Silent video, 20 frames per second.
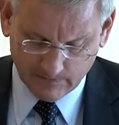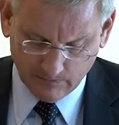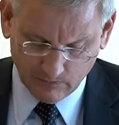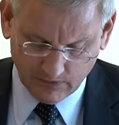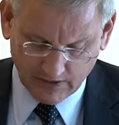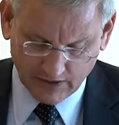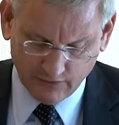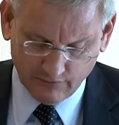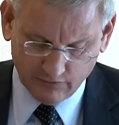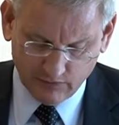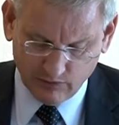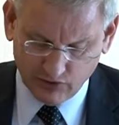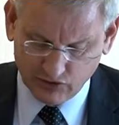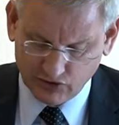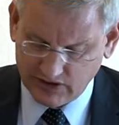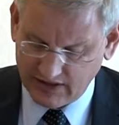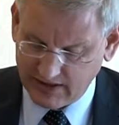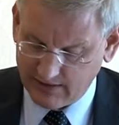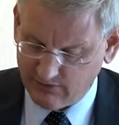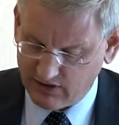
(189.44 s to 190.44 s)
one of the
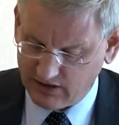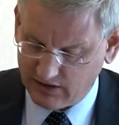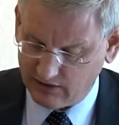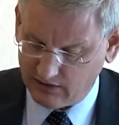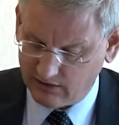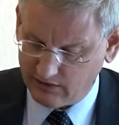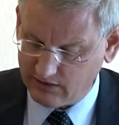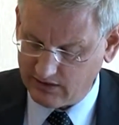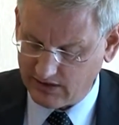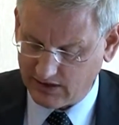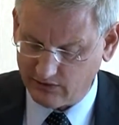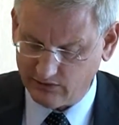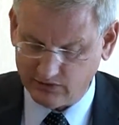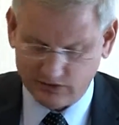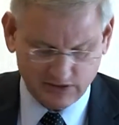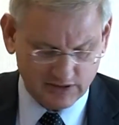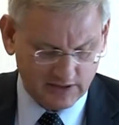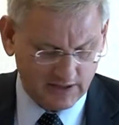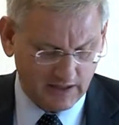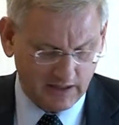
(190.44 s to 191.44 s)
most imminent, I
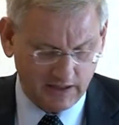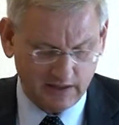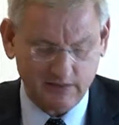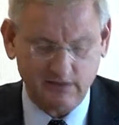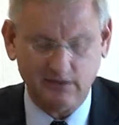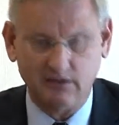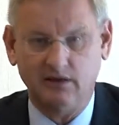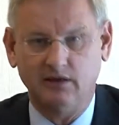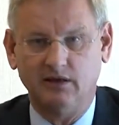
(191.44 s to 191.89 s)
would say,